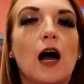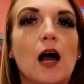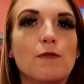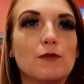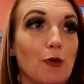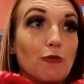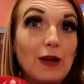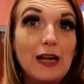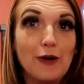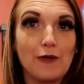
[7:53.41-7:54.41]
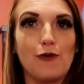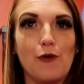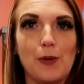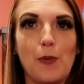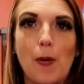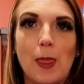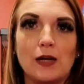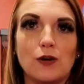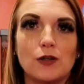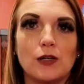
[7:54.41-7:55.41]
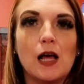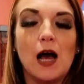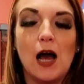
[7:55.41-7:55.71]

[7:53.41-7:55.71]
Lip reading: So I'm really looking forward to putting that on.